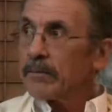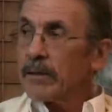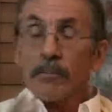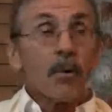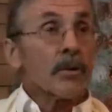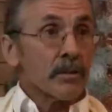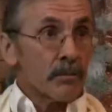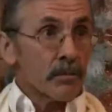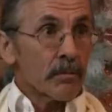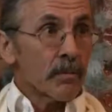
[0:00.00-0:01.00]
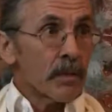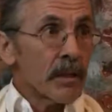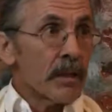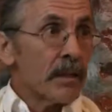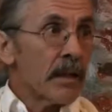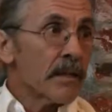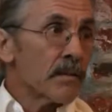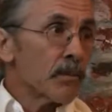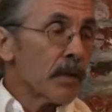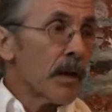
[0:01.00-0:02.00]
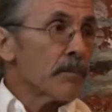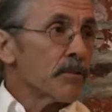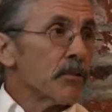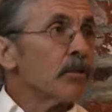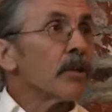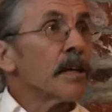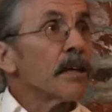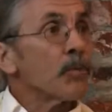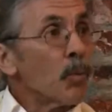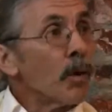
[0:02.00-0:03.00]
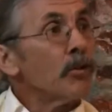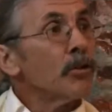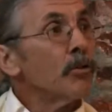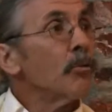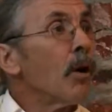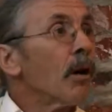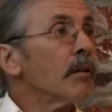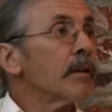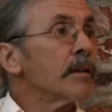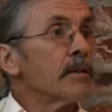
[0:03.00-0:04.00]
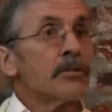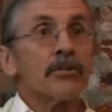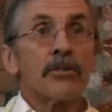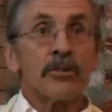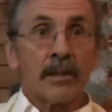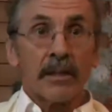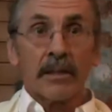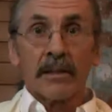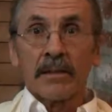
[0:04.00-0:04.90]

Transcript: important unless perhaps you're looking at where you are in the journey.